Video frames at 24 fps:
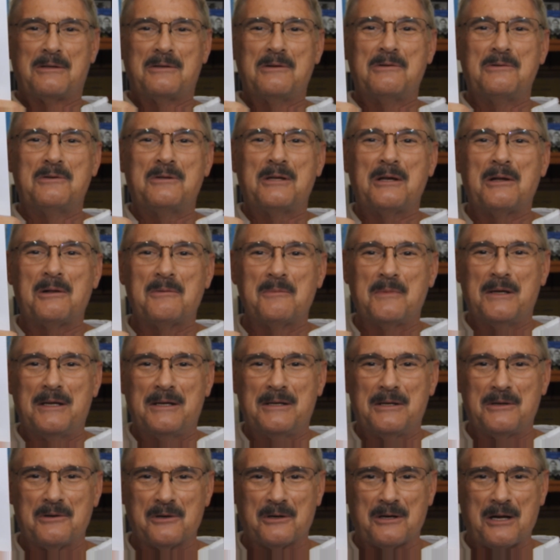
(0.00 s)
you tell me
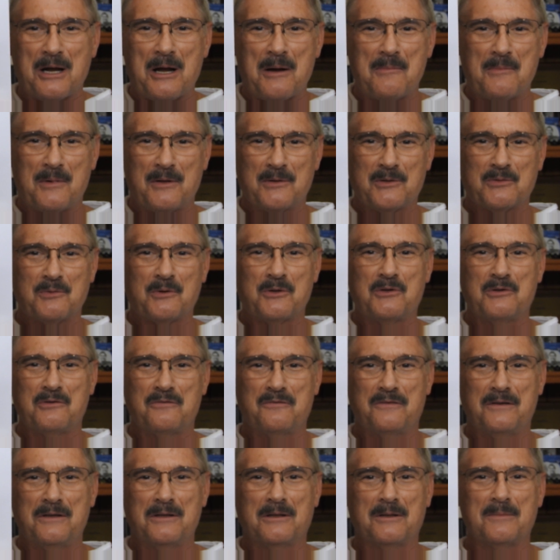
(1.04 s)
in your comments what you
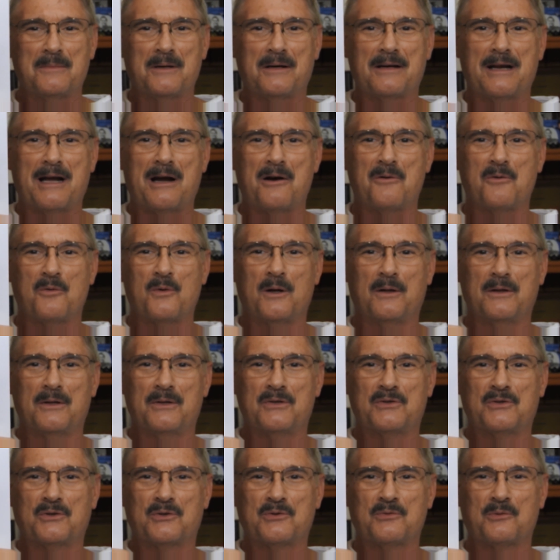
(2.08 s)
feel about how well
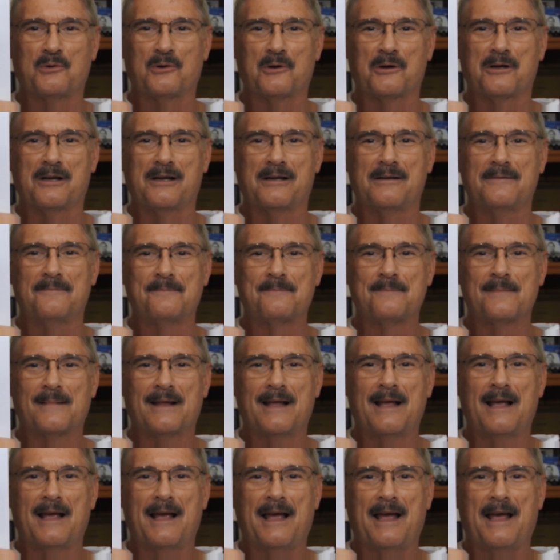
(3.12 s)
this is working,
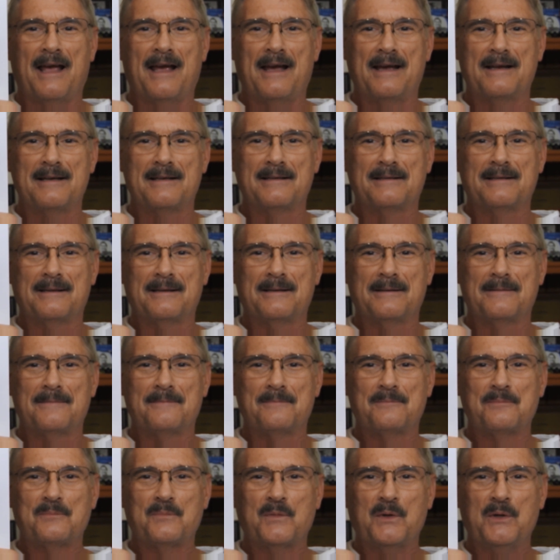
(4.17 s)
and
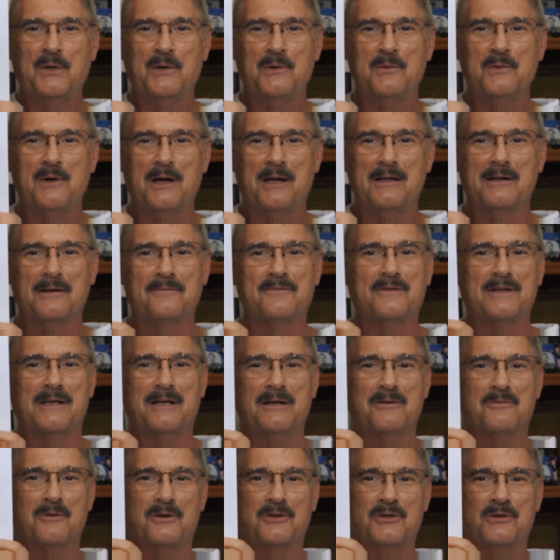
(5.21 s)
I'd love to
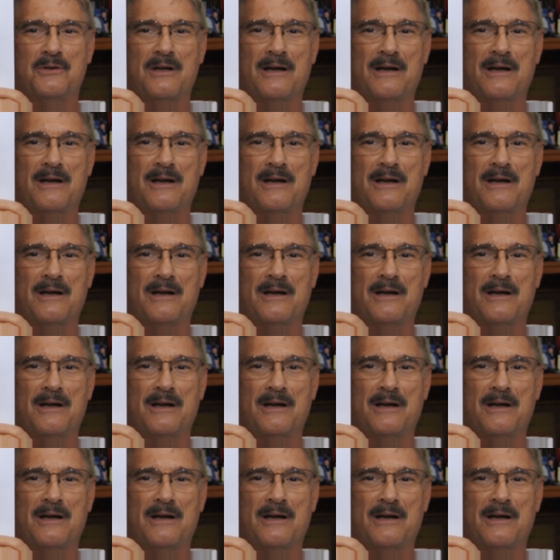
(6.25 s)
hear what